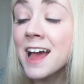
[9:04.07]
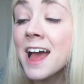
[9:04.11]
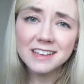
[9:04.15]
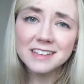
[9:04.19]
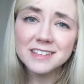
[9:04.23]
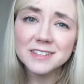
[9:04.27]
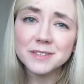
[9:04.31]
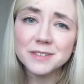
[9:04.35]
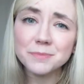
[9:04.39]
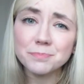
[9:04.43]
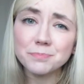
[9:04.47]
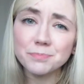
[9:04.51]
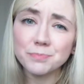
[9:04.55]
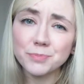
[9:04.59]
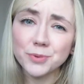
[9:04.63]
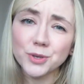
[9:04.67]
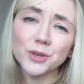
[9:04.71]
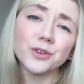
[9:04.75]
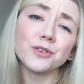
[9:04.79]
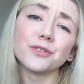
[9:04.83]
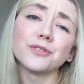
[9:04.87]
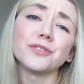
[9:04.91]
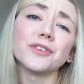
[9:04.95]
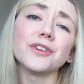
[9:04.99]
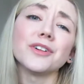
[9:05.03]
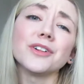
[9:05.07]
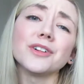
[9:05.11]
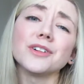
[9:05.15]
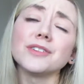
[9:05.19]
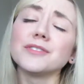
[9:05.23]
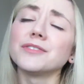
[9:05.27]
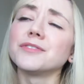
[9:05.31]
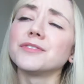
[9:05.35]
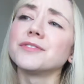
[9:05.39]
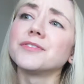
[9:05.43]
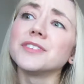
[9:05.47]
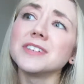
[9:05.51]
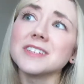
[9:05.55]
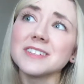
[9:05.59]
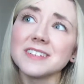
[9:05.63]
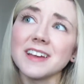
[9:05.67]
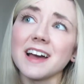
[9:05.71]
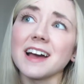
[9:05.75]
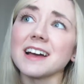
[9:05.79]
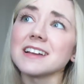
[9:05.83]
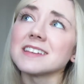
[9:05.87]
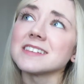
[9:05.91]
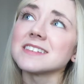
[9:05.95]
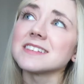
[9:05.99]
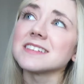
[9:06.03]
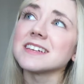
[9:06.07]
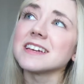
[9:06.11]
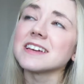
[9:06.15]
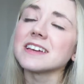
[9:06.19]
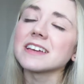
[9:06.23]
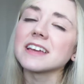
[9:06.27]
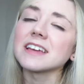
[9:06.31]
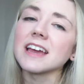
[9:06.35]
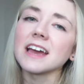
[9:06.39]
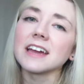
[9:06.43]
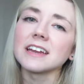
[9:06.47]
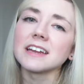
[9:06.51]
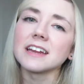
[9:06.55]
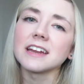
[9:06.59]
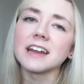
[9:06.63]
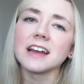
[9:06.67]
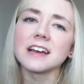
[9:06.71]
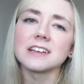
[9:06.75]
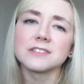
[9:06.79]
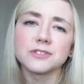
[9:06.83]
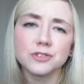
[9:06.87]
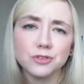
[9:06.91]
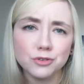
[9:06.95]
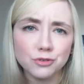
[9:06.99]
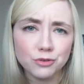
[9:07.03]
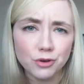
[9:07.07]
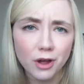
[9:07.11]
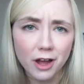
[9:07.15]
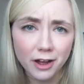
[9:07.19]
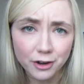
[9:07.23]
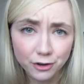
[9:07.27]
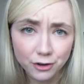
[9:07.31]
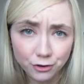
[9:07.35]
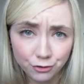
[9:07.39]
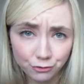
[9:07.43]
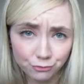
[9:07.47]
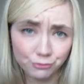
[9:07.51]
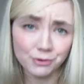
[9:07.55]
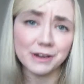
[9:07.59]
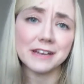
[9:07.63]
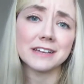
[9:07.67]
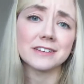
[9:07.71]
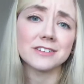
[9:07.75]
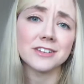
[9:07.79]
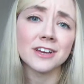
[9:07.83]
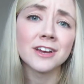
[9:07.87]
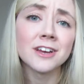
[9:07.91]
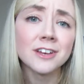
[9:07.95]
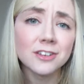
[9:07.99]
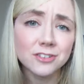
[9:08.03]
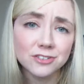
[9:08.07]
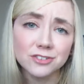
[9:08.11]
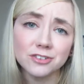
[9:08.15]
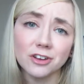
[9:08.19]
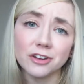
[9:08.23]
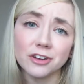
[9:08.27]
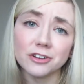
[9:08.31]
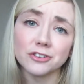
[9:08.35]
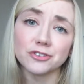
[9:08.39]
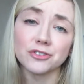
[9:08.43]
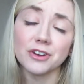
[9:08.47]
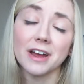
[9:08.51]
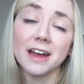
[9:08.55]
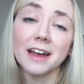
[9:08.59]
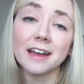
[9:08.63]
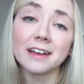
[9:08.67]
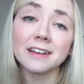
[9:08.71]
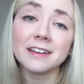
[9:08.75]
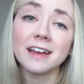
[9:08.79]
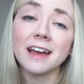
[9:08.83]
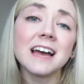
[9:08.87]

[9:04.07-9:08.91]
It is beautiful, fantastic, and it has a great soundtrack.